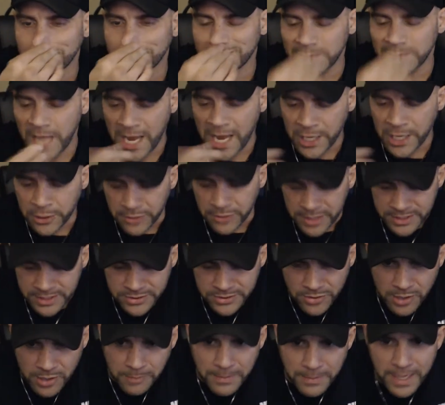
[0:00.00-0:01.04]
I agree,
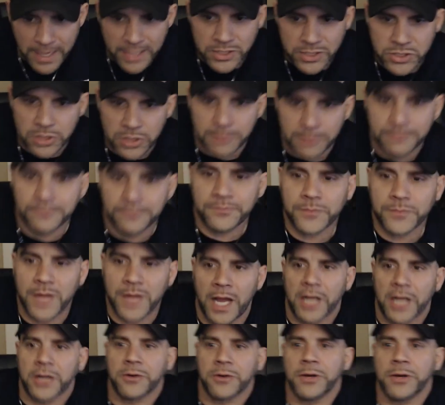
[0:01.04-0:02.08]
trunk back, Jim.
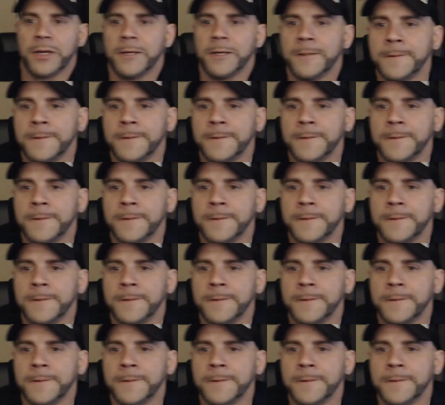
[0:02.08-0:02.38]
I agree.